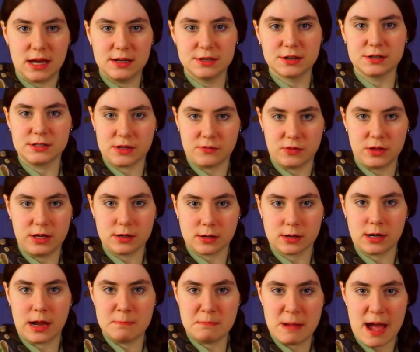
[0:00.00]
elders of the
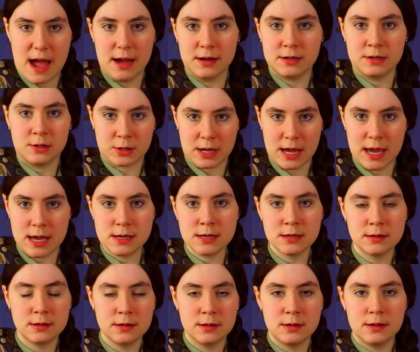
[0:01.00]
internet mad, okay?
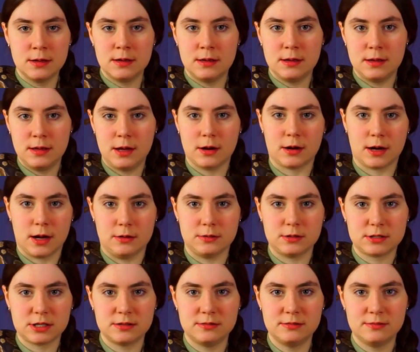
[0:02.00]
Here goes.